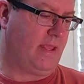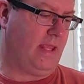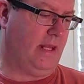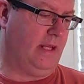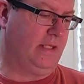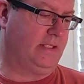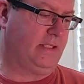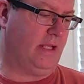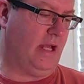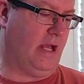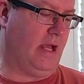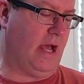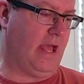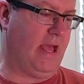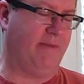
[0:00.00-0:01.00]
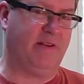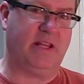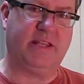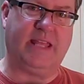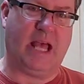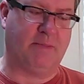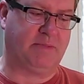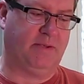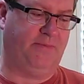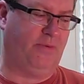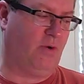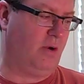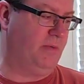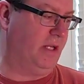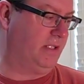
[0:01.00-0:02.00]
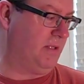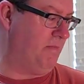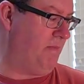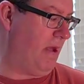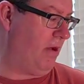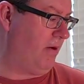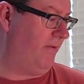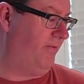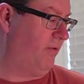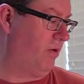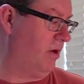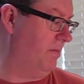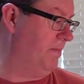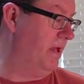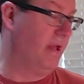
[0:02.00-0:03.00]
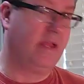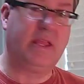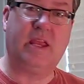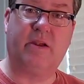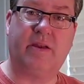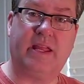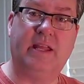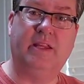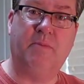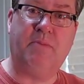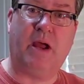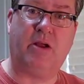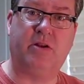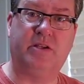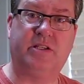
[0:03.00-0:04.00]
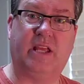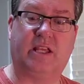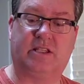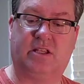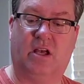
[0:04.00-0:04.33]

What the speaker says: And it's I have it in capsule form and it's in powder form here in the powder shake.